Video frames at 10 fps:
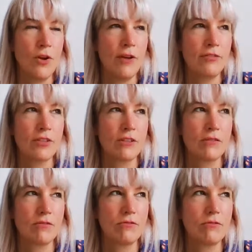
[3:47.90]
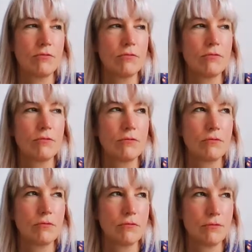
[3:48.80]
you have to
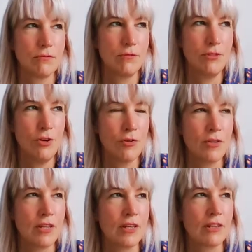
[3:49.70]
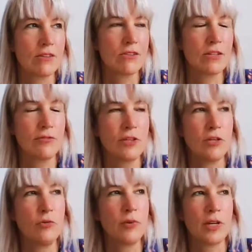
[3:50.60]
know that like the stuff
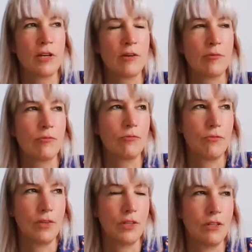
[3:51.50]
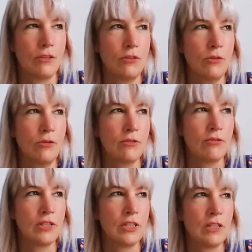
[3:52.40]
that you pick up
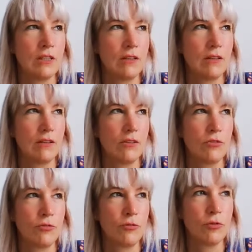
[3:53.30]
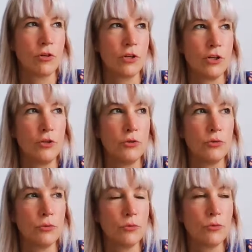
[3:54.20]
intuitively is for
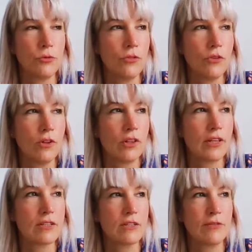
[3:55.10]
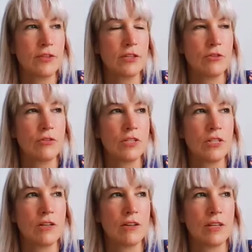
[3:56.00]
you. Like stuff that you
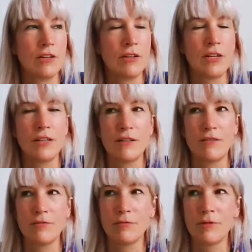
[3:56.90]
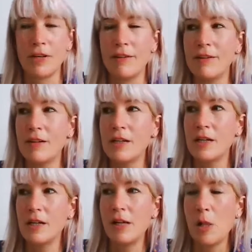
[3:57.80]
see on the internet and whatever,
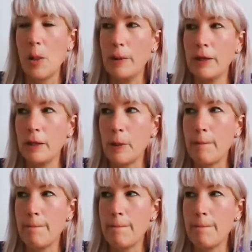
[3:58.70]
like,